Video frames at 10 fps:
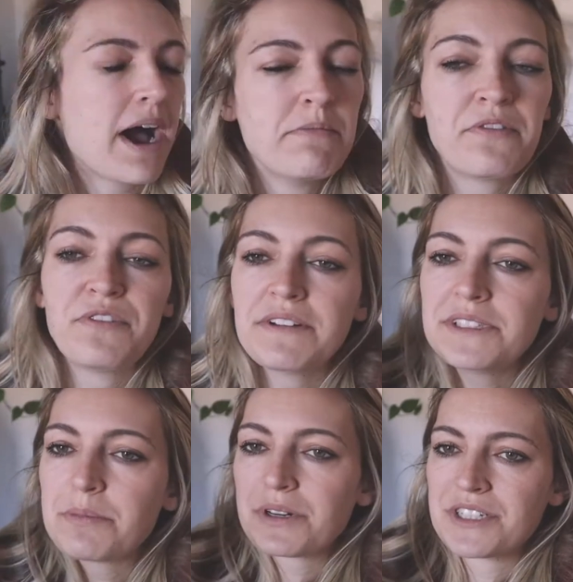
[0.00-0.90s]
I'm
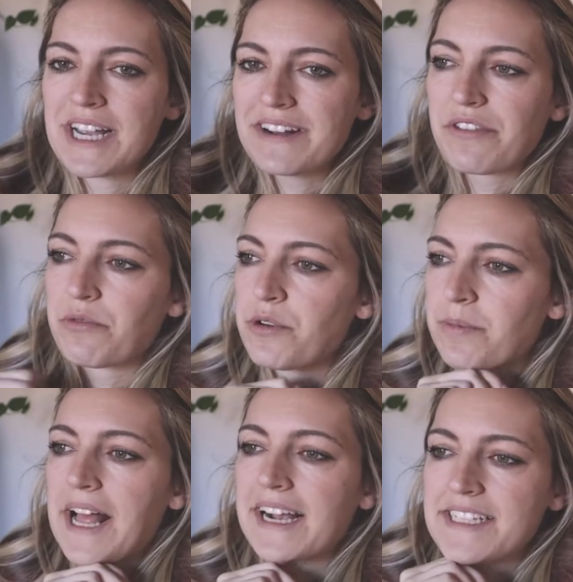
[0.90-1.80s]
50%
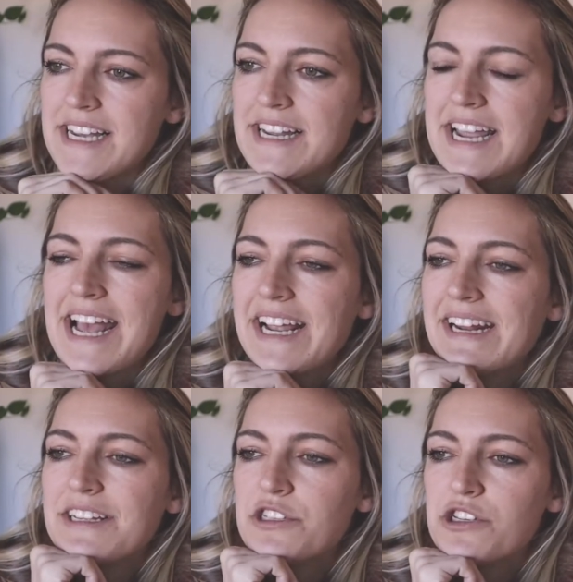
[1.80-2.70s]
through Black Sun and
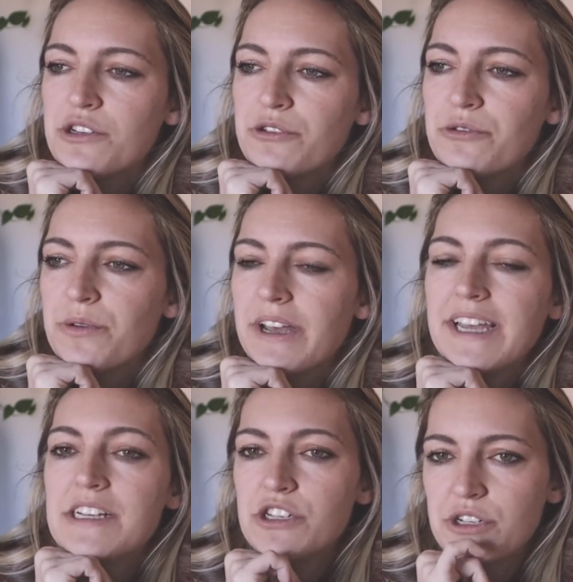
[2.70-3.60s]
it is due
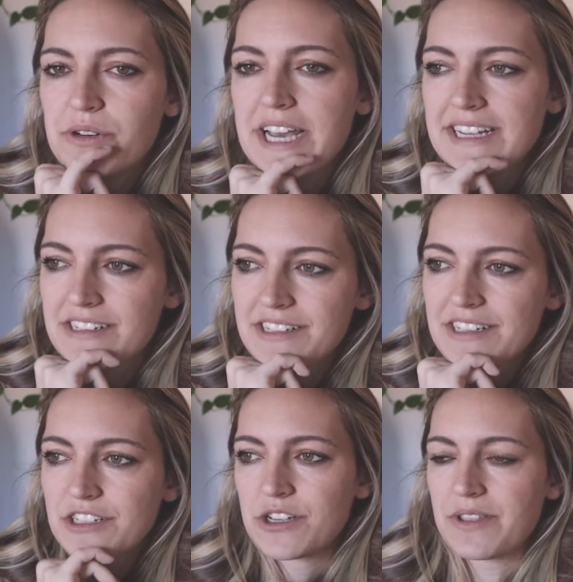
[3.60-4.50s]
in 2
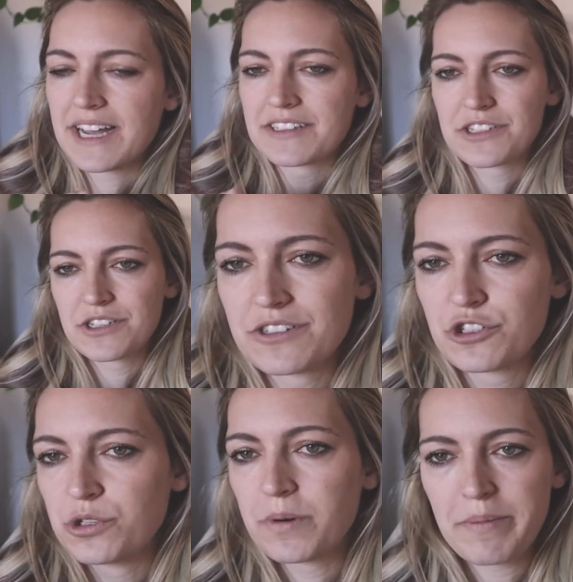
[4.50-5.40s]
days, so that's
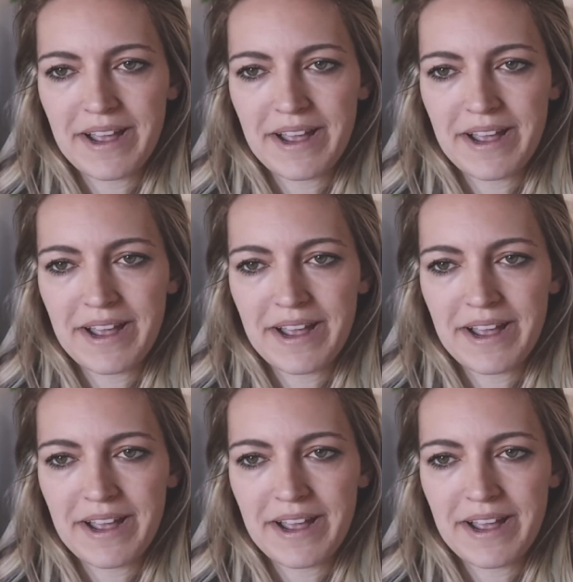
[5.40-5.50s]
super